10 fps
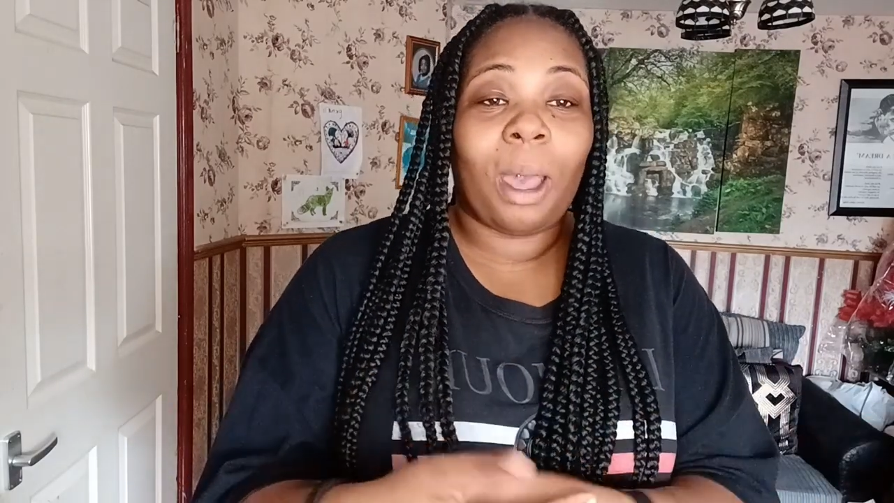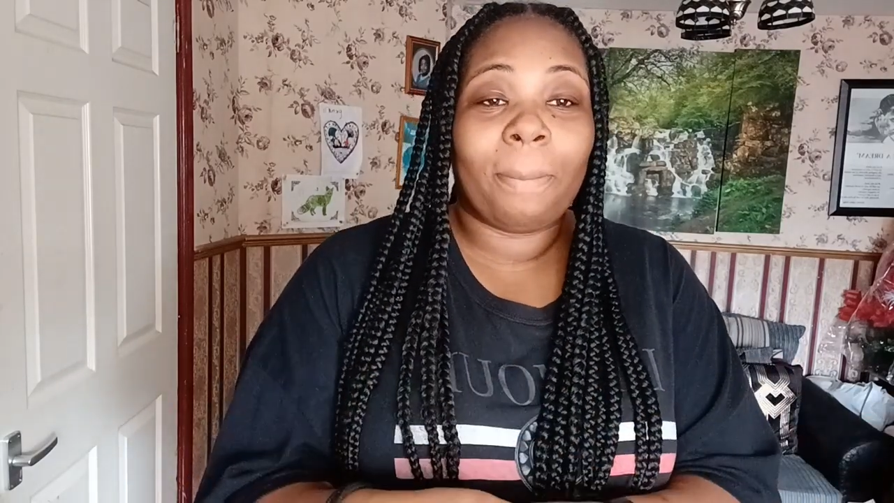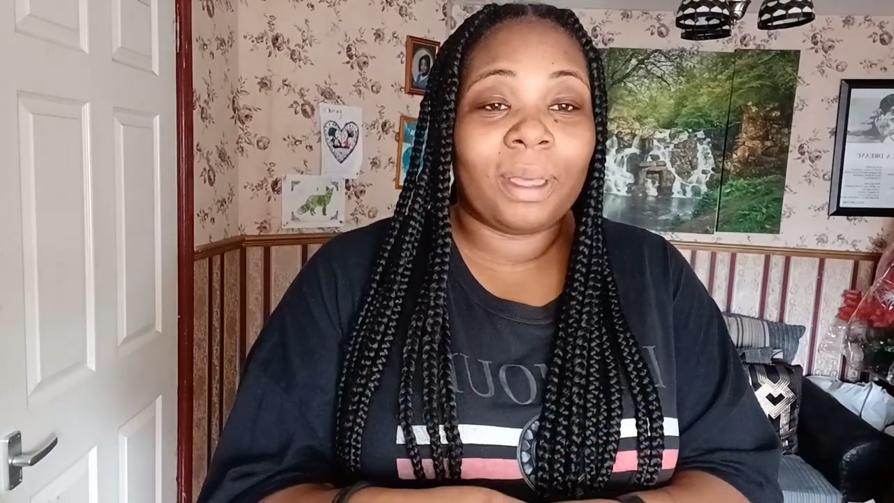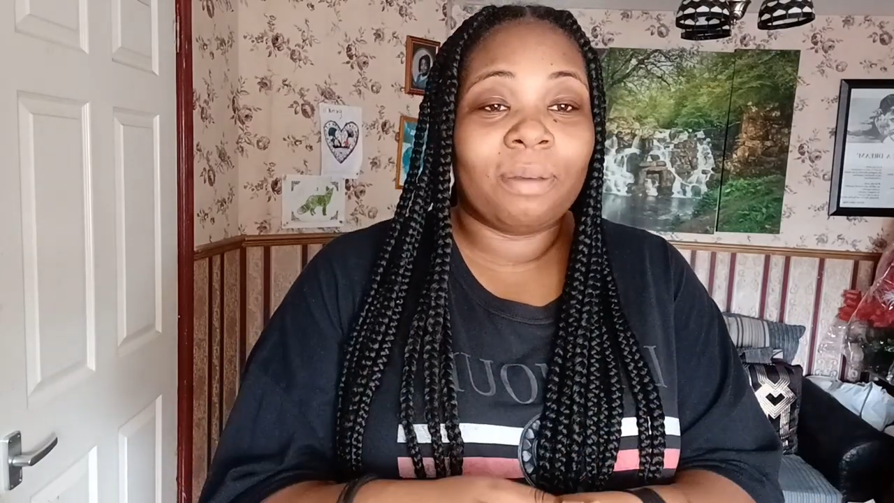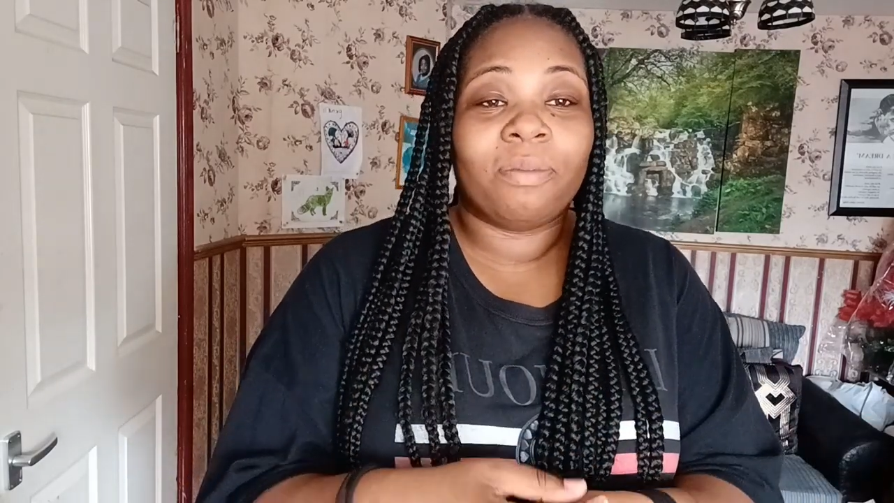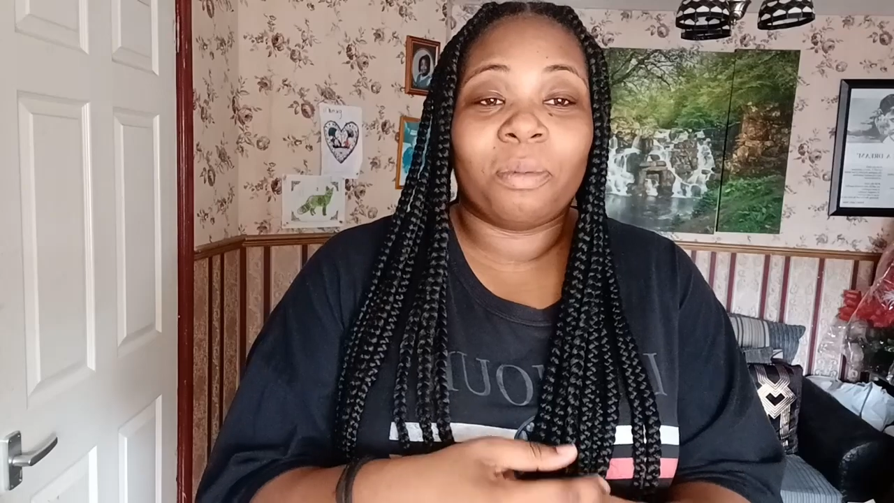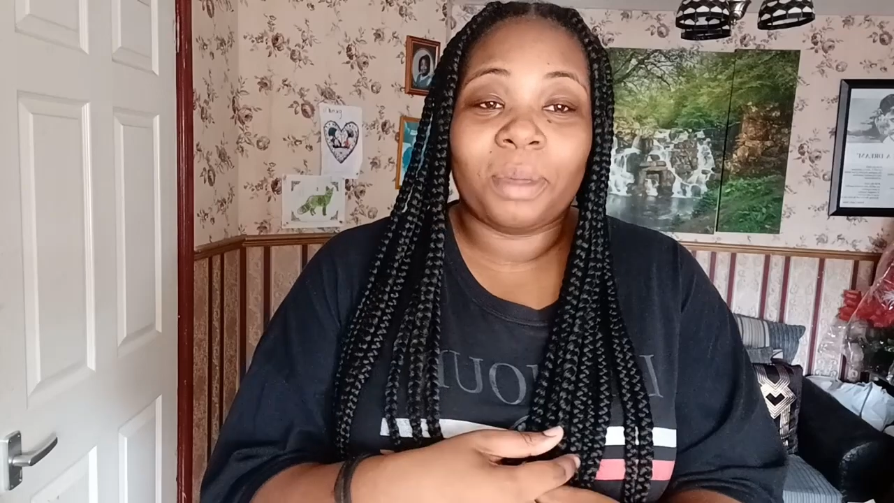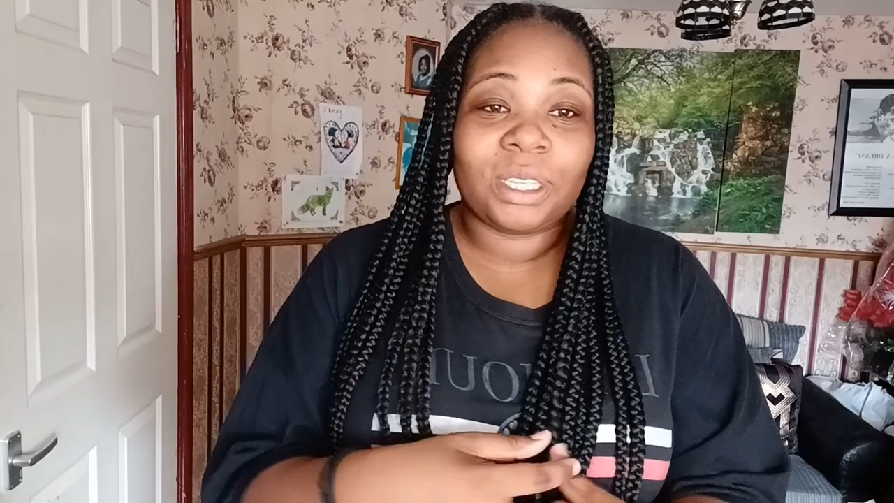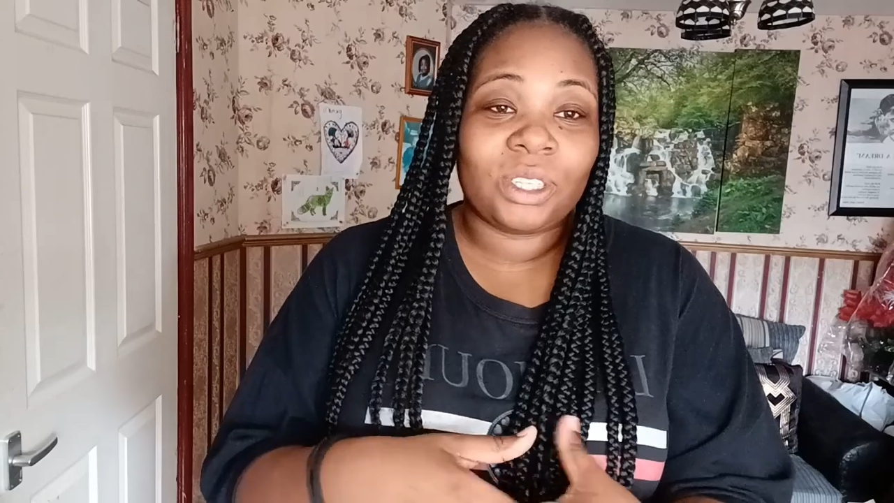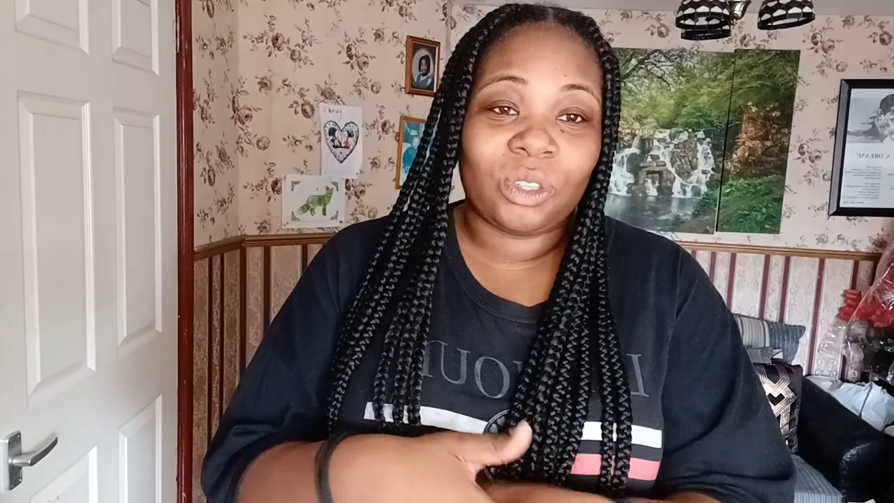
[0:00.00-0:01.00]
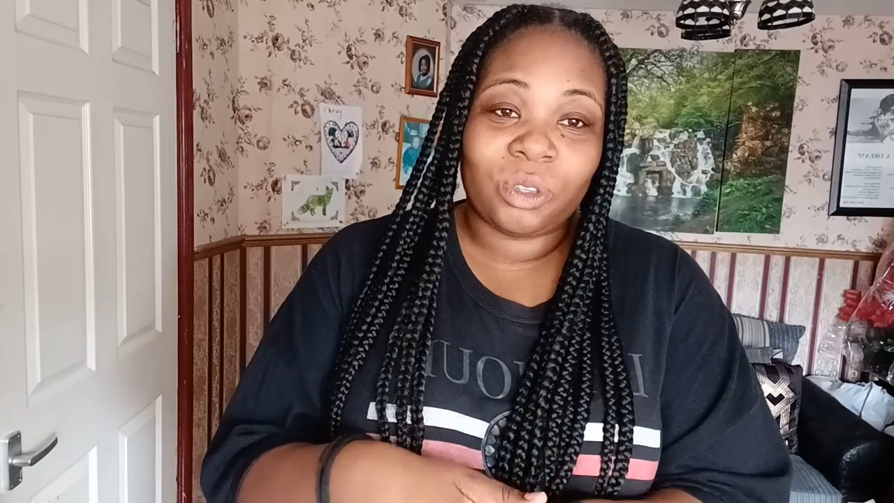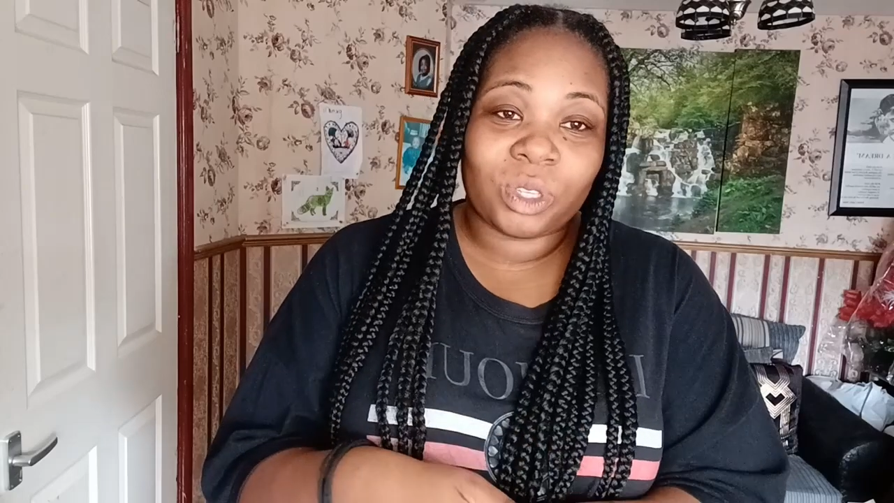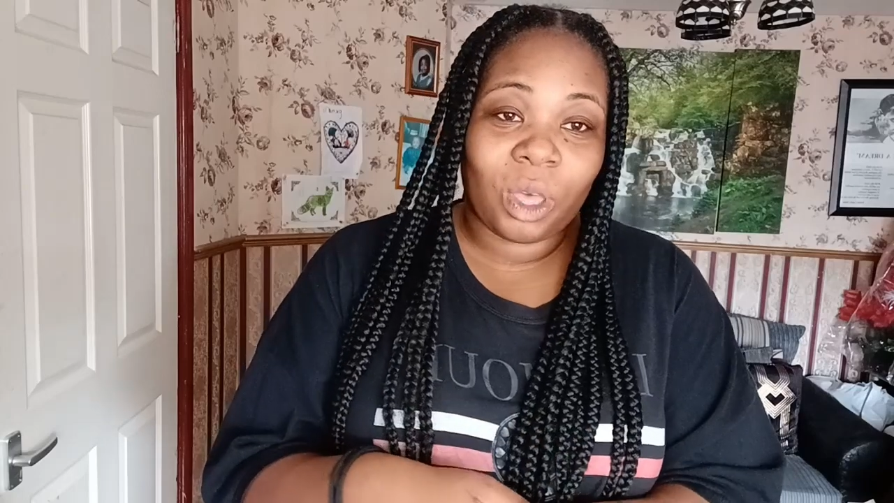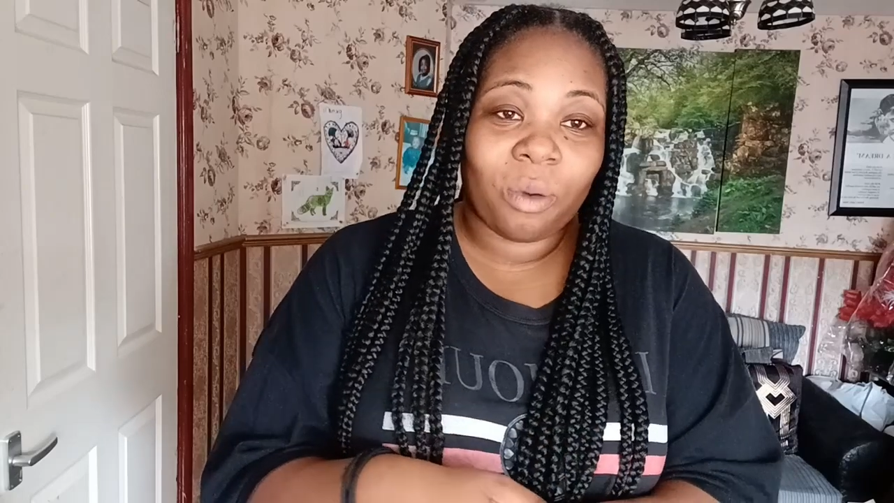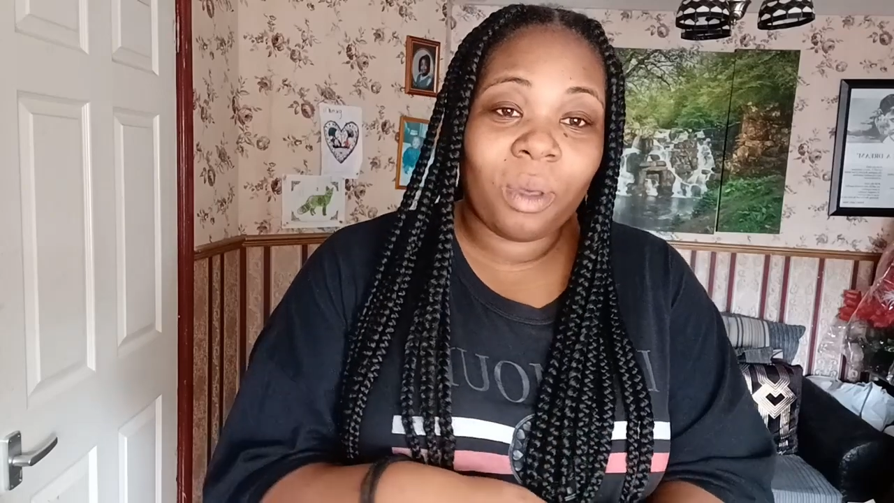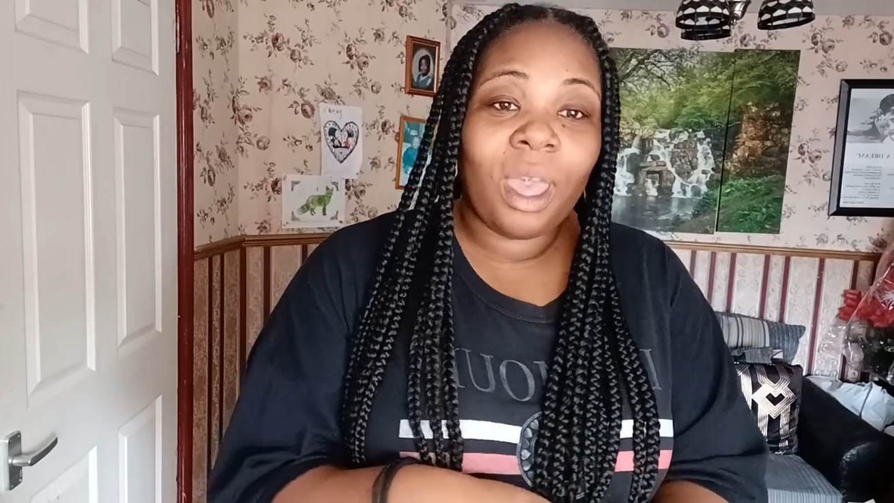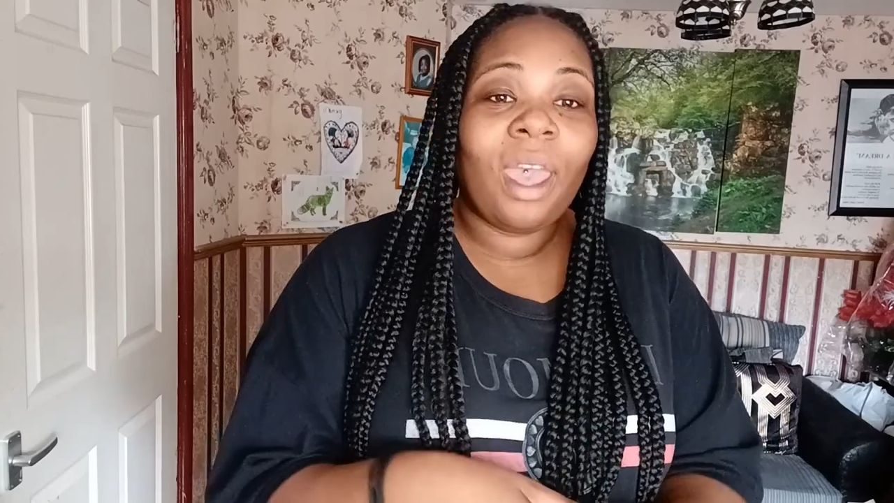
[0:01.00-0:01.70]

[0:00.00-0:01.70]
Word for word: happy for me to do so.